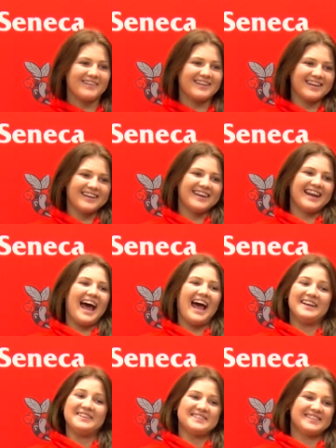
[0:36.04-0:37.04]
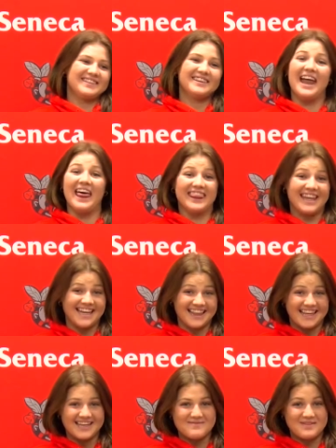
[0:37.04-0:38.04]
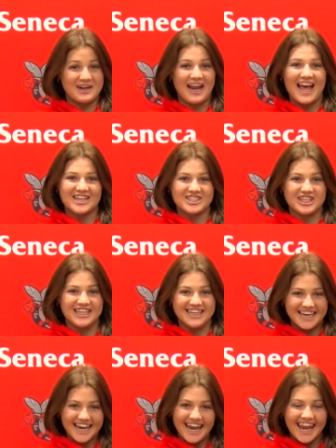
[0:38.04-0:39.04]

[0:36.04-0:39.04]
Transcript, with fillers: I would do nothing like Kim Kardashian.